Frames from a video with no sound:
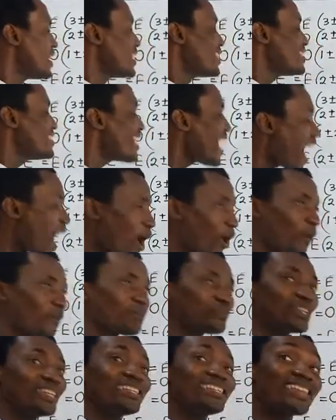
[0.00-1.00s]

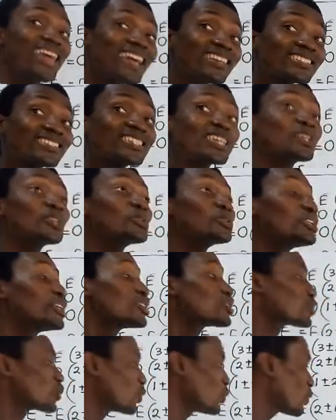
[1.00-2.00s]
Now, the next thing you
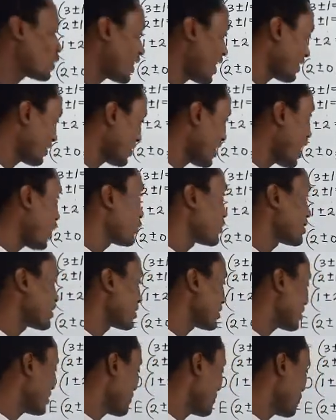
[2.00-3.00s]
need to look at now
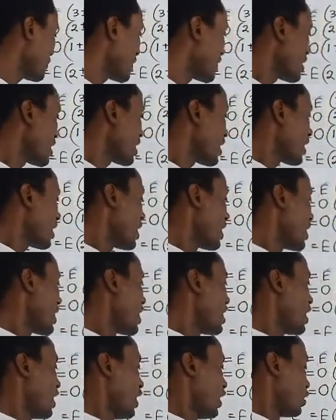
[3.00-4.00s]
is
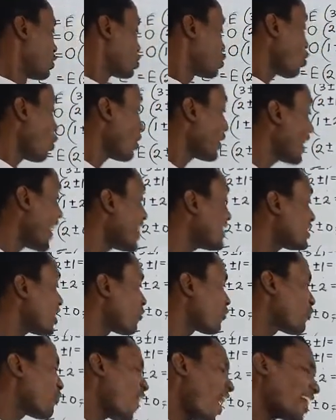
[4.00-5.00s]
to get the
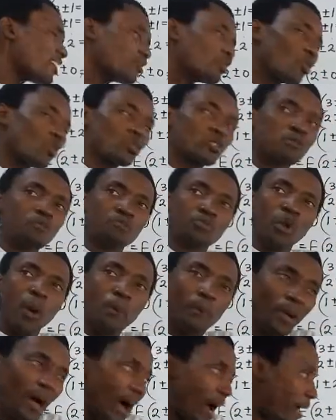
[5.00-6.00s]
factors
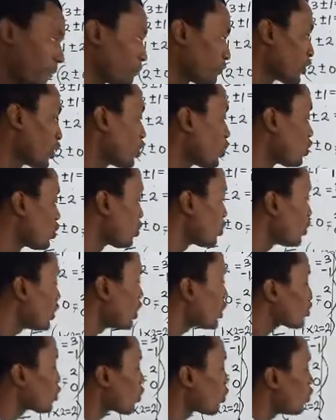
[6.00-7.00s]
proper, you
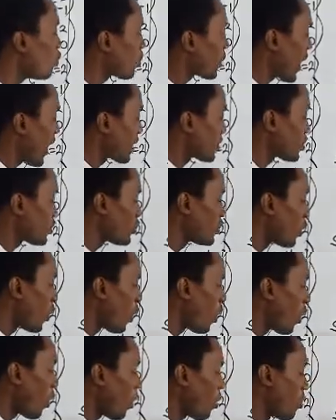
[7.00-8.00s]
need to look at
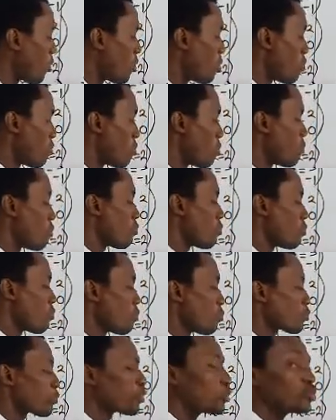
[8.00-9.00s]
your
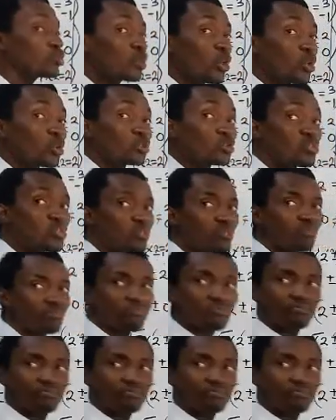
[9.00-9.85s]
product.